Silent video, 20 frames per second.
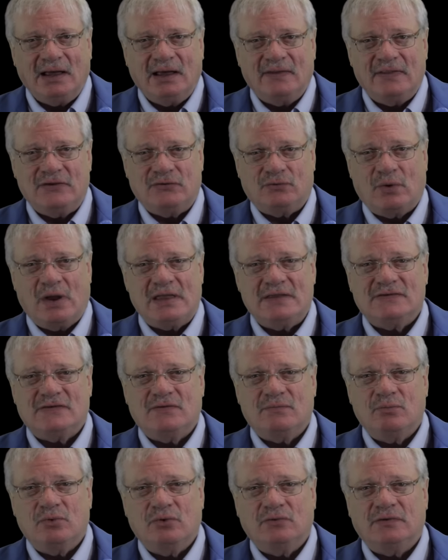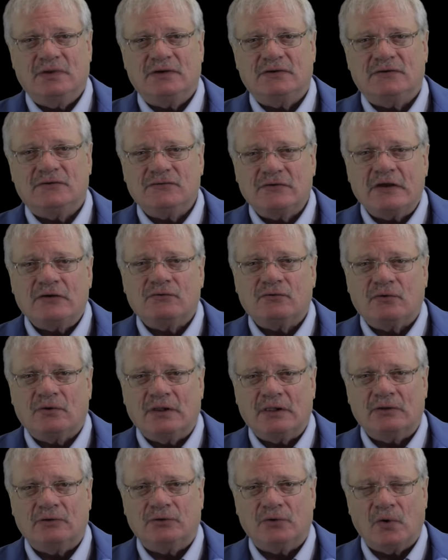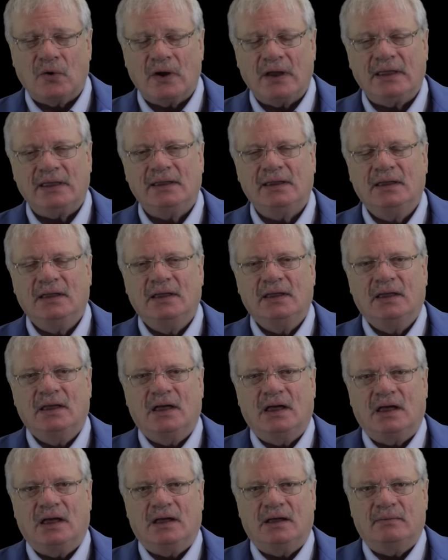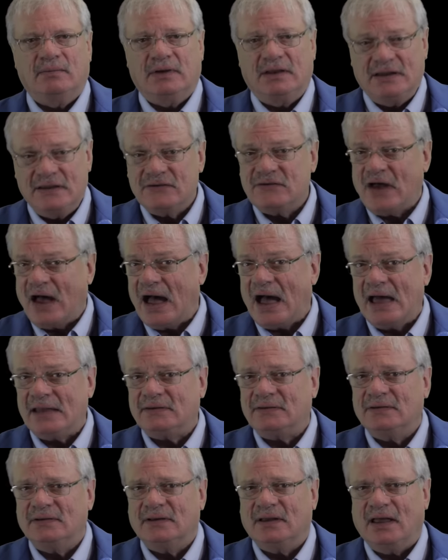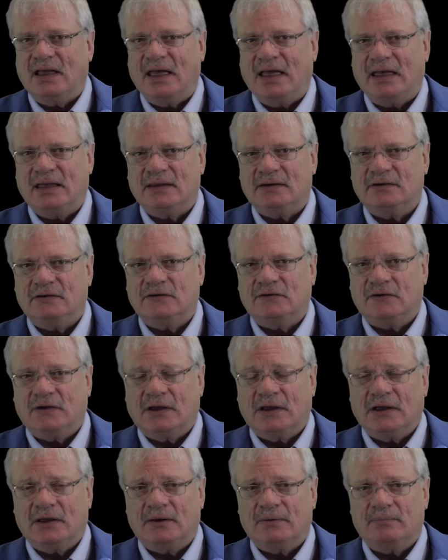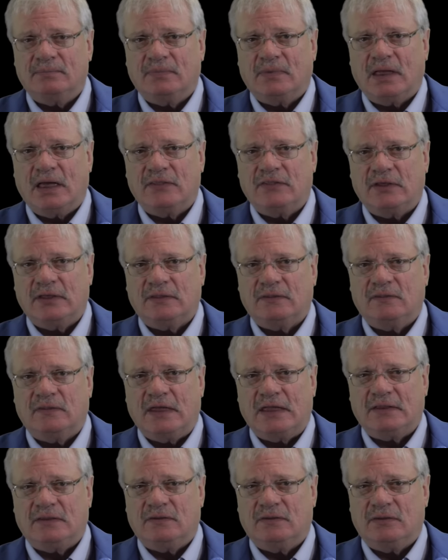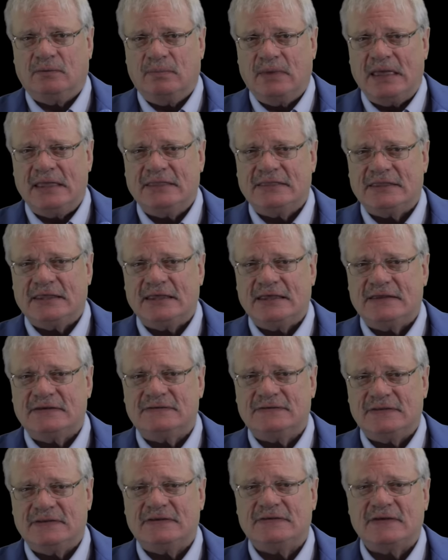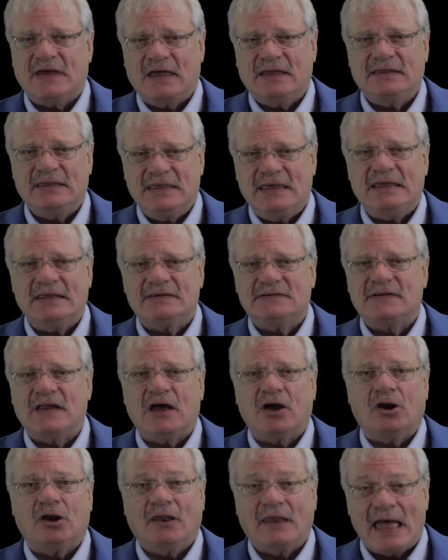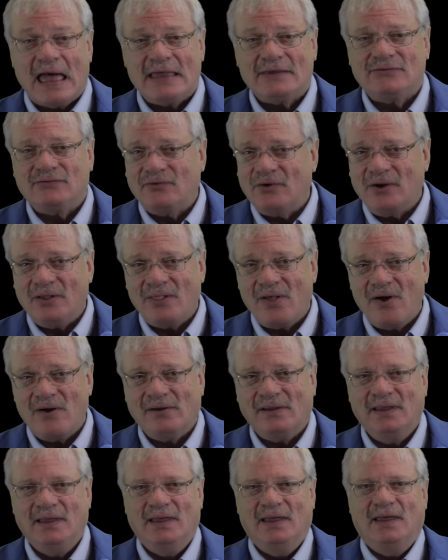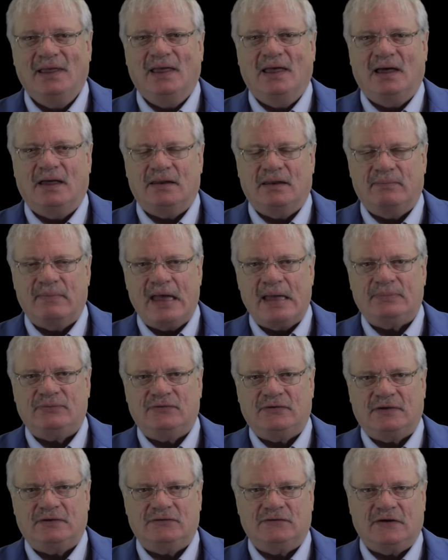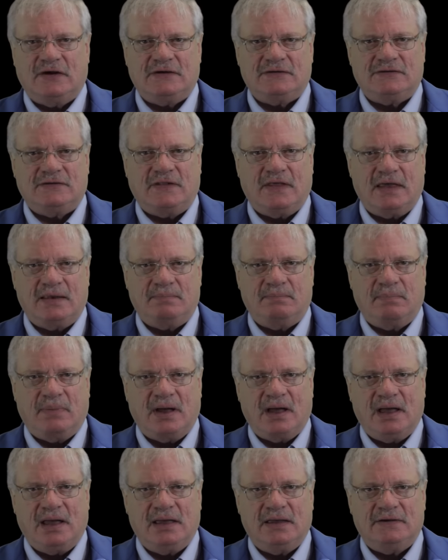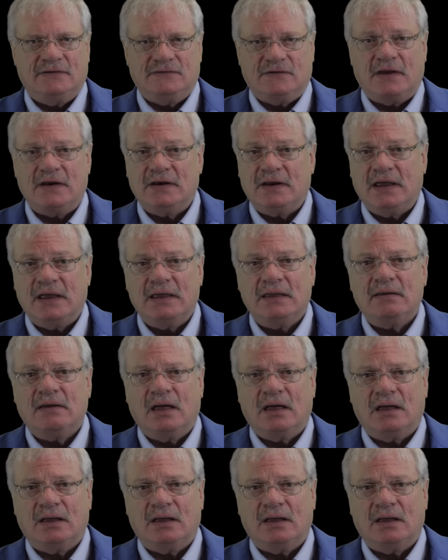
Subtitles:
These rains have moved into central Illinois. It is hot. And I think that the main thing is this heat's not going to last very long. The map suggests that by Sunday,